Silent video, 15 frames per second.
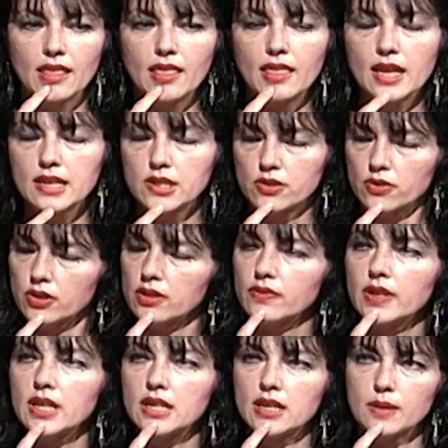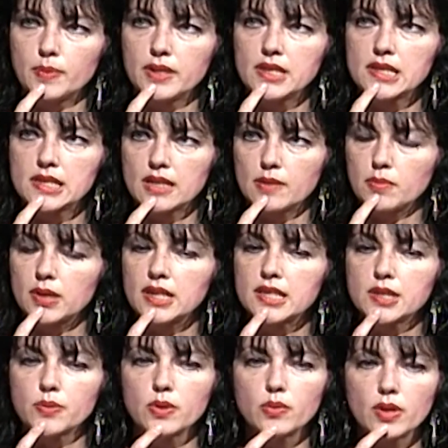They sort of end up in the same
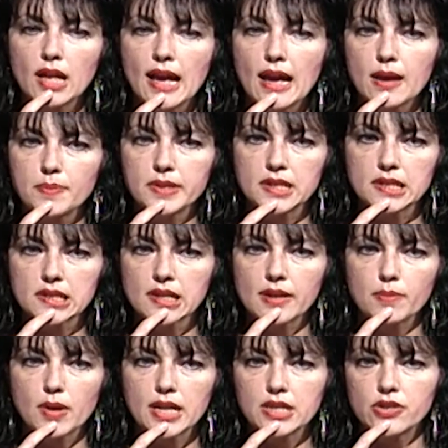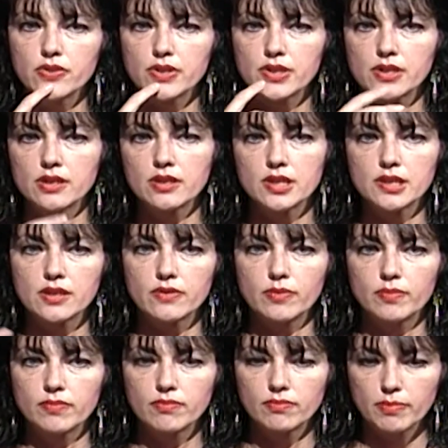place. What will happen is I might do a series of
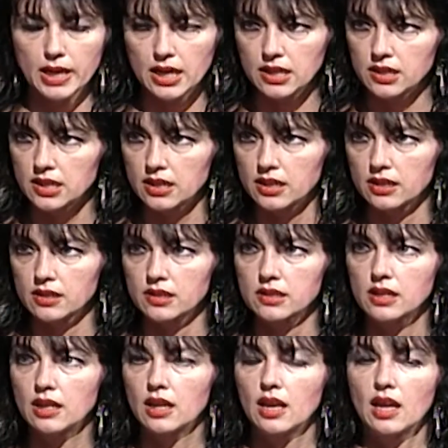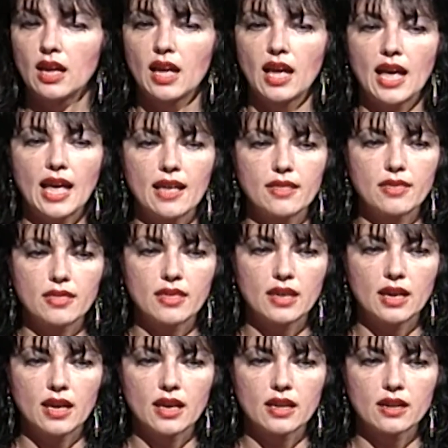paintings. Mm-hmm and
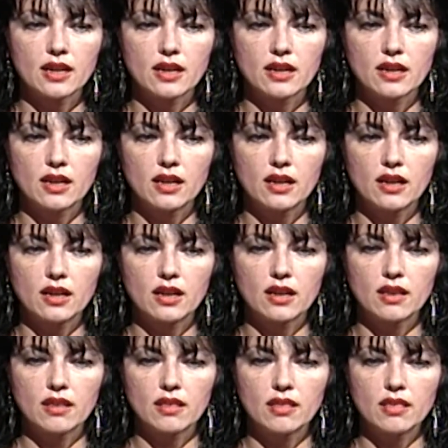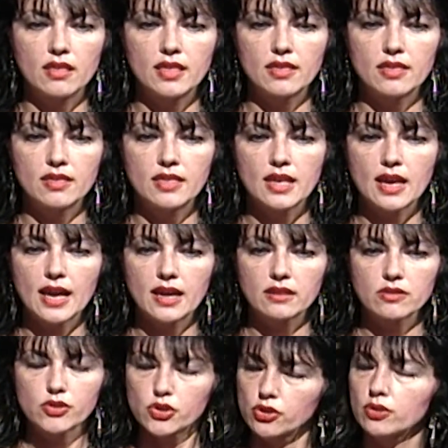then uh,
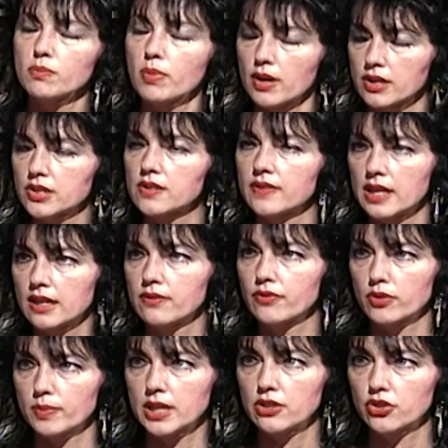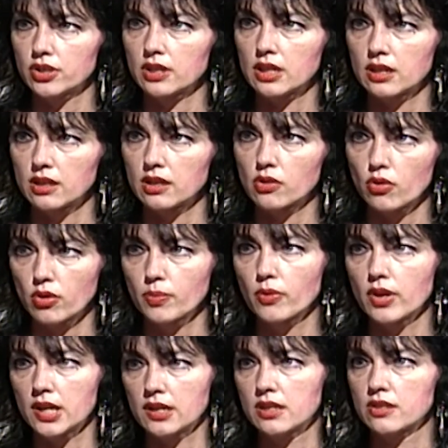that certain parts of that information get
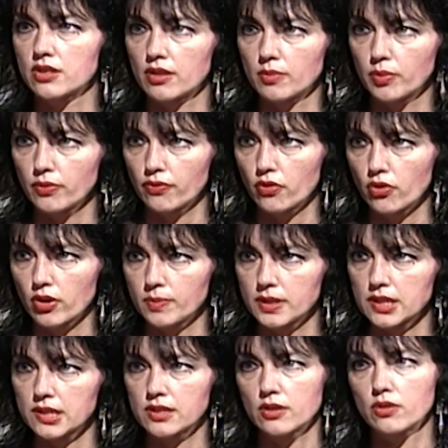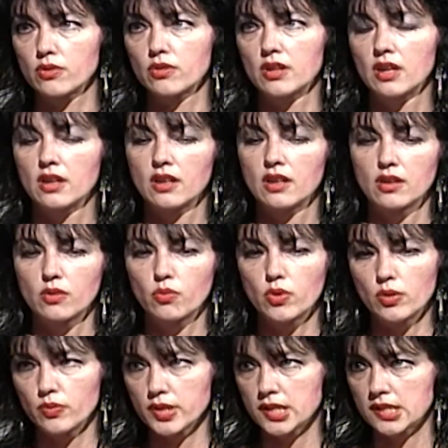incorporated uh -huh. into the performance. So
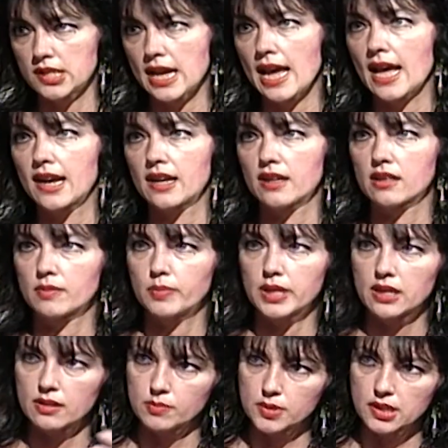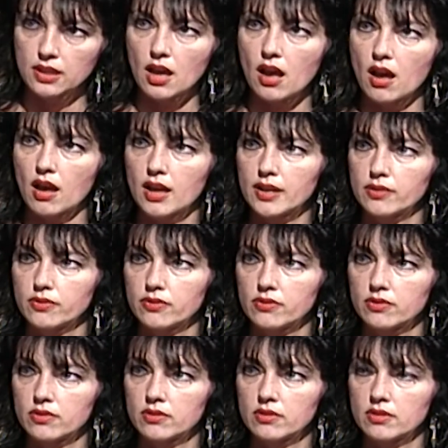what was static becomes live.
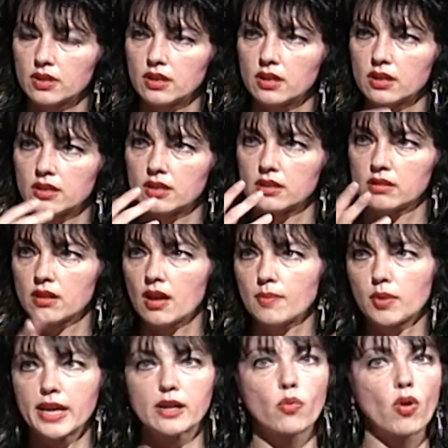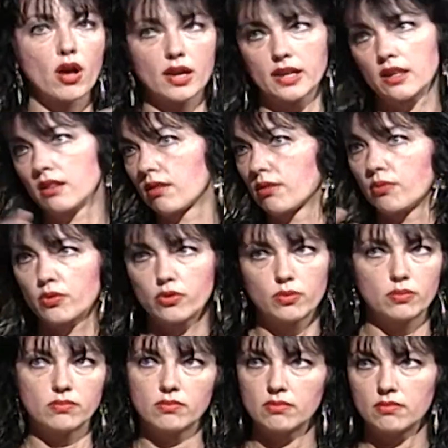-huh. Uh, I'm like walking through
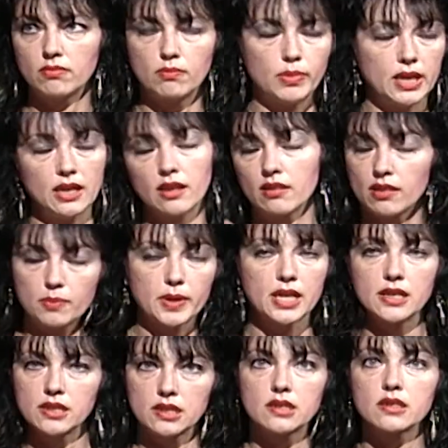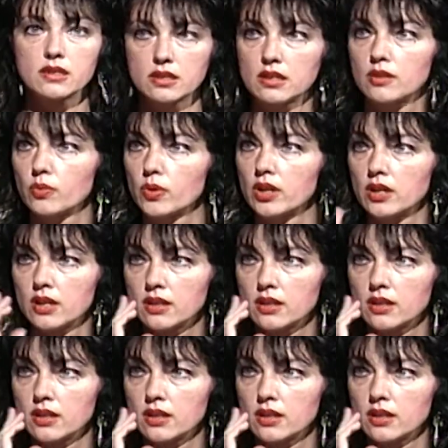being uh-huh. the paintings in a way.